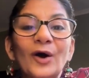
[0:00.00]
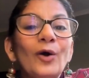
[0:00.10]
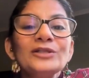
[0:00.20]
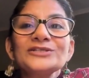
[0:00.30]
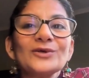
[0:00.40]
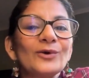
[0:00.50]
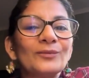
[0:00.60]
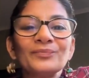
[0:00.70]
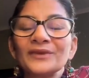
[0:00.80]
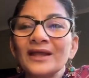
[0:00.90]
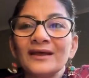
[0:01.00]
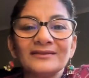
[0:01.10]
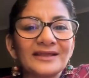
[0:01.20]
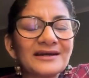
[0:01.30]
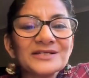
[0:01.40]
also,
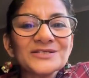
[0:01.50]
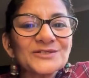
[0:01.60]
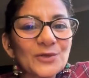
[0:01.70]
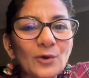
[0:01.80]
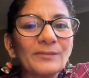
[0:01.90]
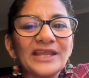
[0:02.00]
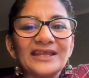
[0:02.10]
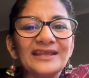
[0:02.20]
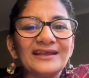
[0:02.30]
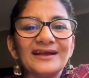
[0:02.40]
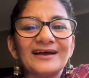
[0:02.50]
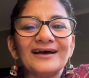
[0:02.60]
there are so many